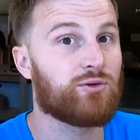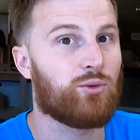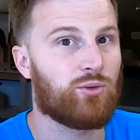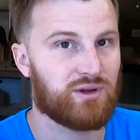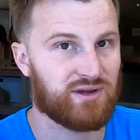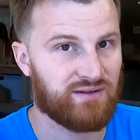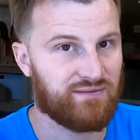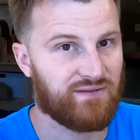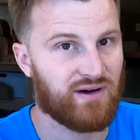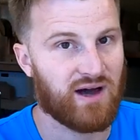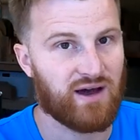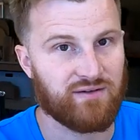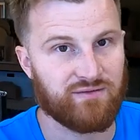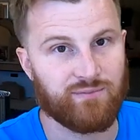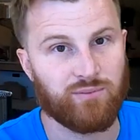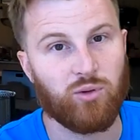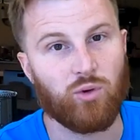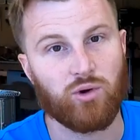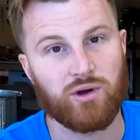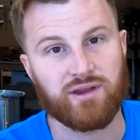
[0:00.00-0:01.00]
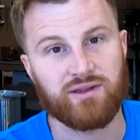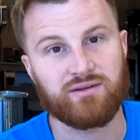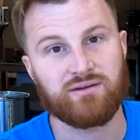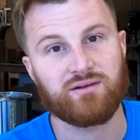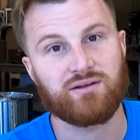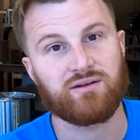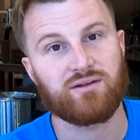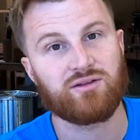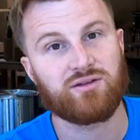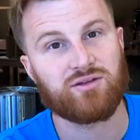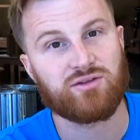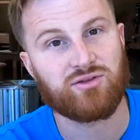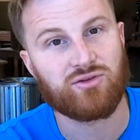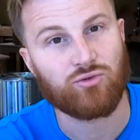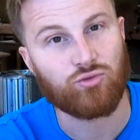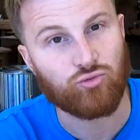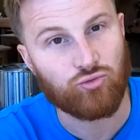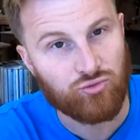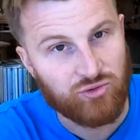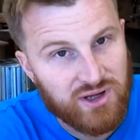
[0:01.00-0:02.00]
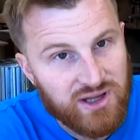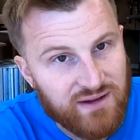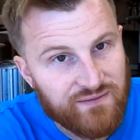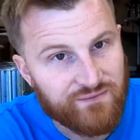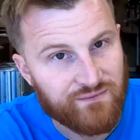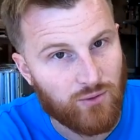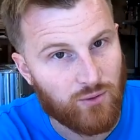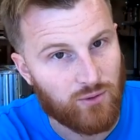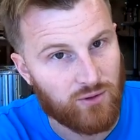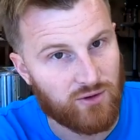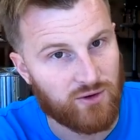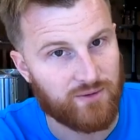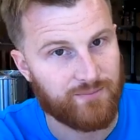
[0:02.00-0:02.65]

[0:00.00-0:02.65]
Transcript: 25.34.